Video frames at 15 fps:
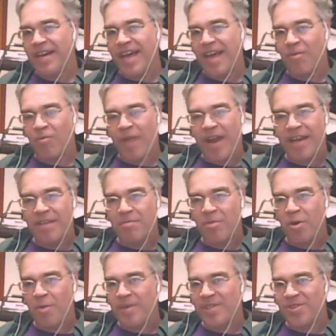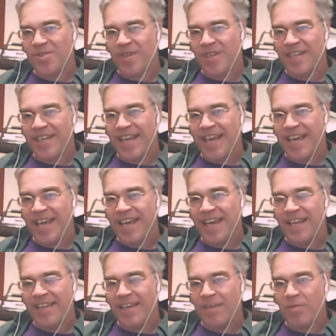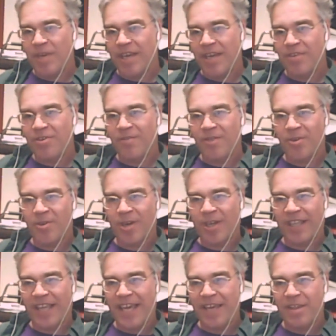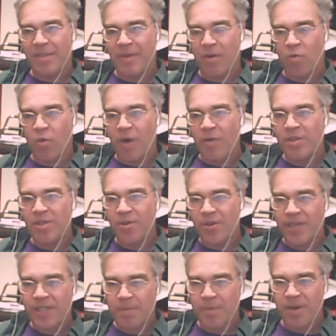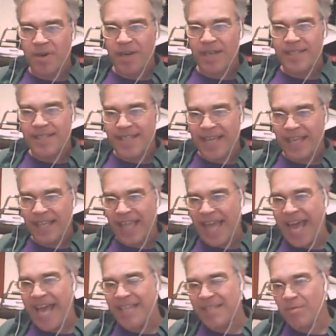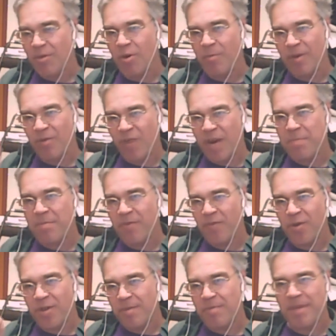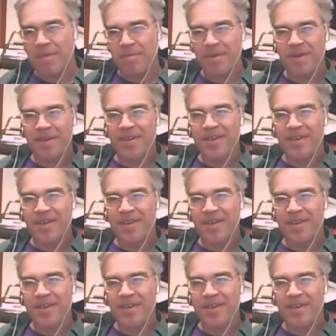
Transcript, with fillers: at random moments during the day, and then we interview her at length about what was her experience that last moment right before the beep.